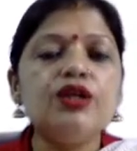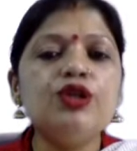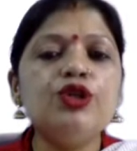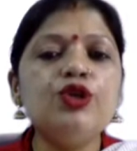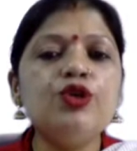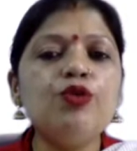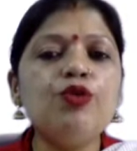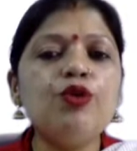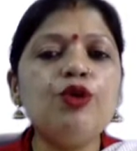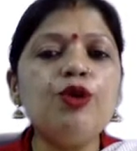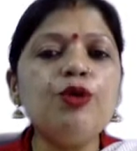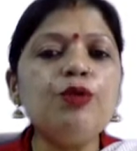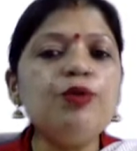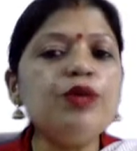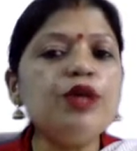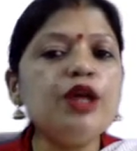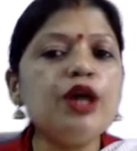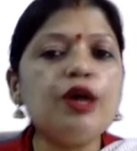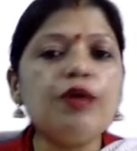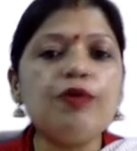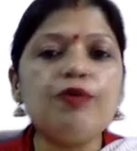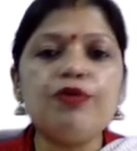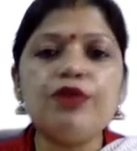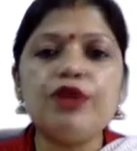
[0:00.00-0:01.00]
you won't be
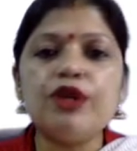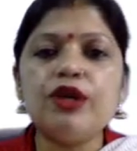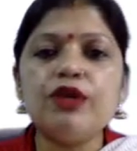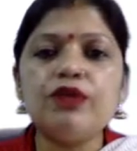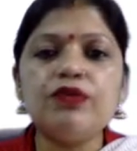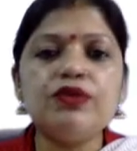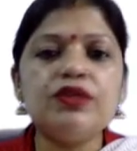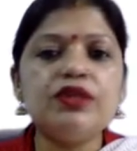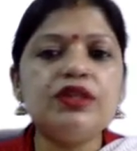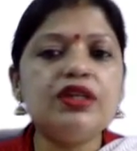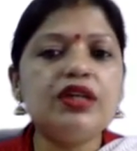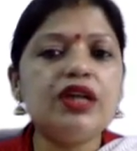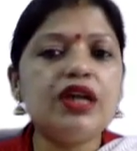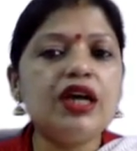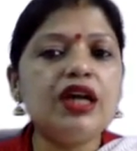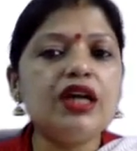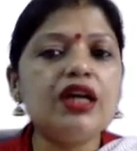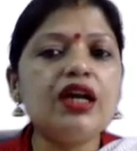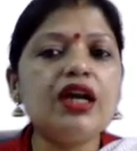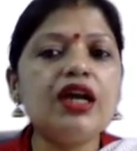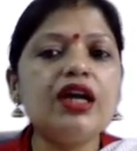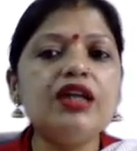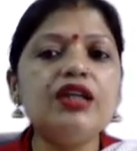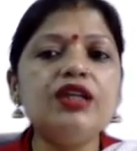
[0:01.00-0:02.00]
afraid of the
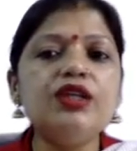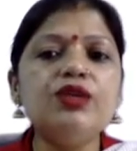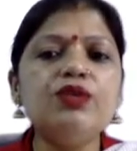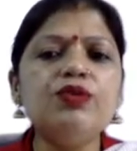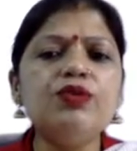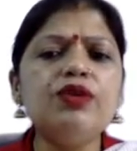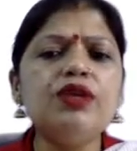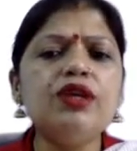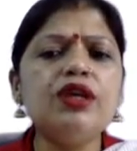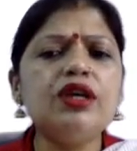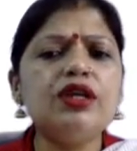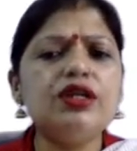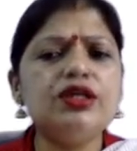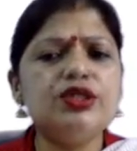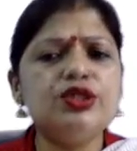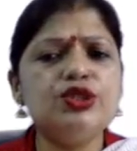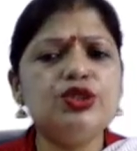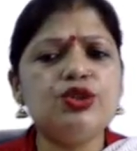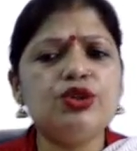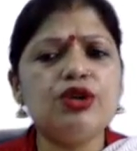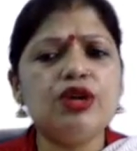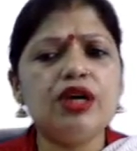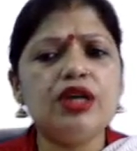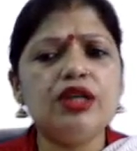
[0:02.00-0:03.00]
dark and you will
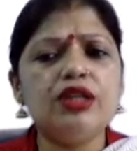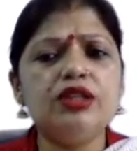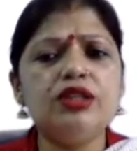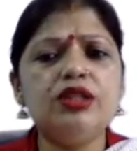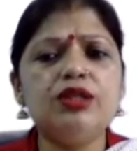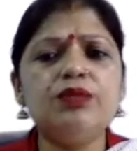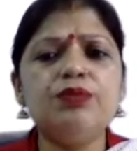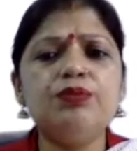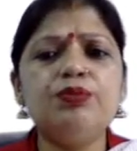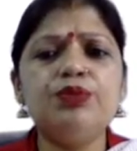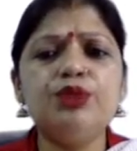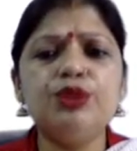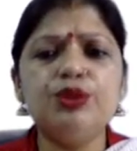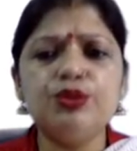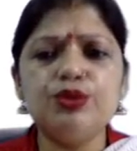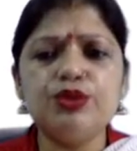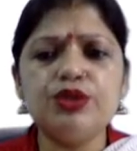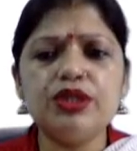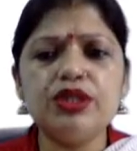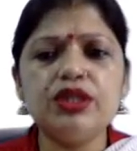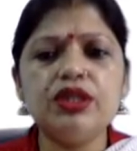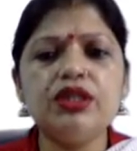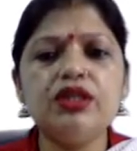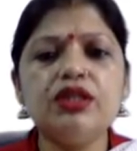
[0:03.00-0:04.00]
enjoy the
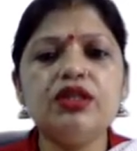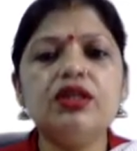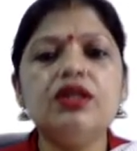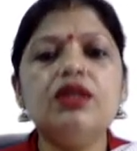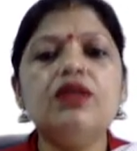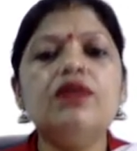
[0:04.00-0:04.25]
beauty,